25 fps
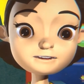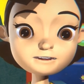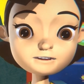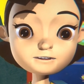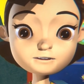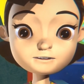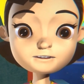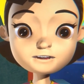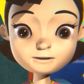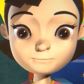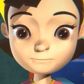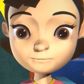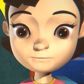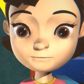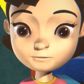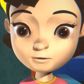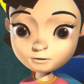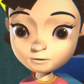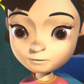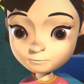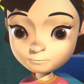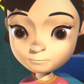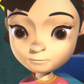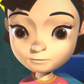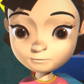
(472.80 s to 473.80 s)
Another type of
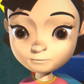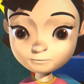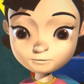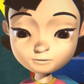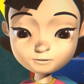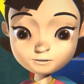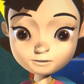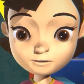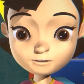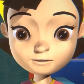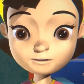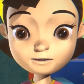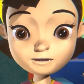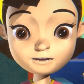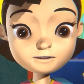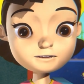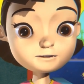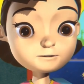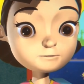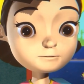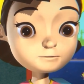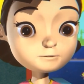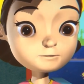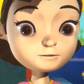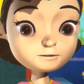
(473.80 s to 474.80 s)
water pollution
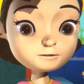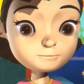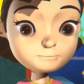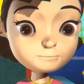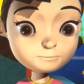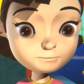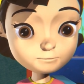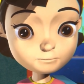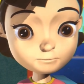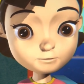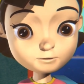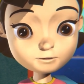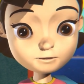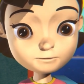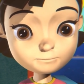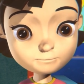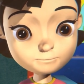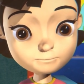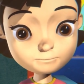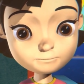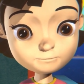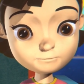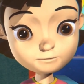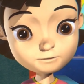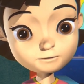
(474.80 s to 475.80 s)
is nutrient
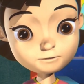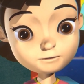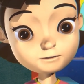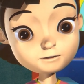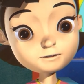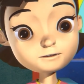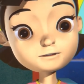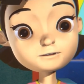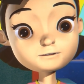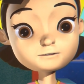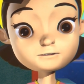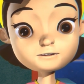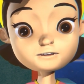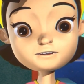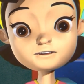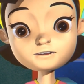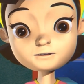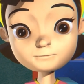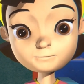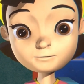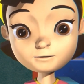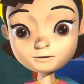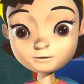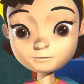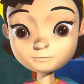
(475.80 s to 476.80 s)
pollution. This
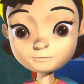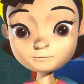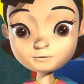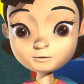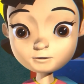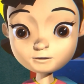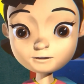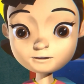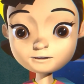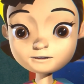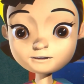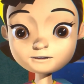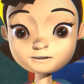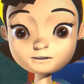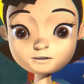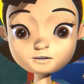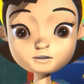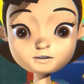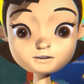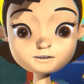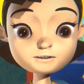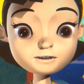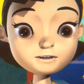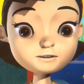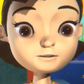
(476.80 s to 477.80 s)
is when nutrients
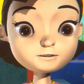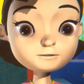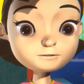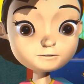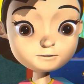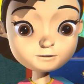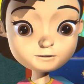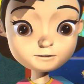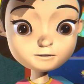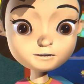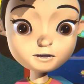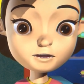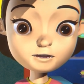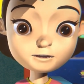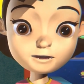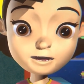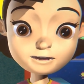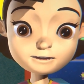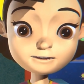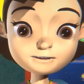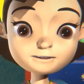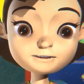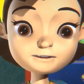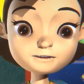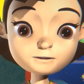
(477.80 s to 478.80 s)
such as nitrogen are
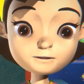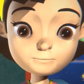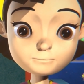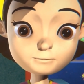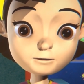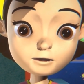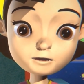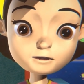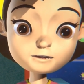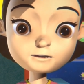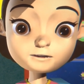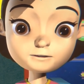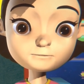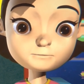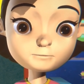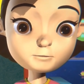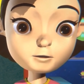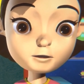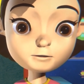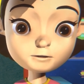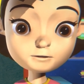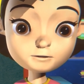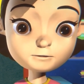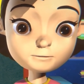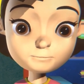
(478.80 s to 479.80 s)
added into bodies of
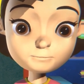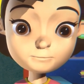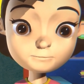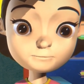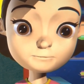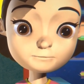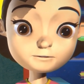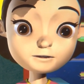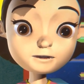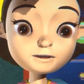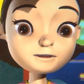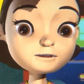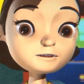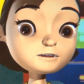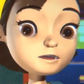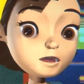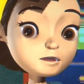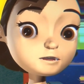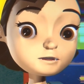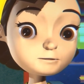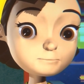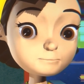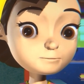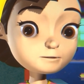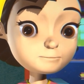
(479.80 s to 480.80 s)
water, and
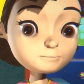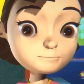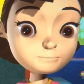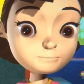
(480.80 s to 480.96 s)
not on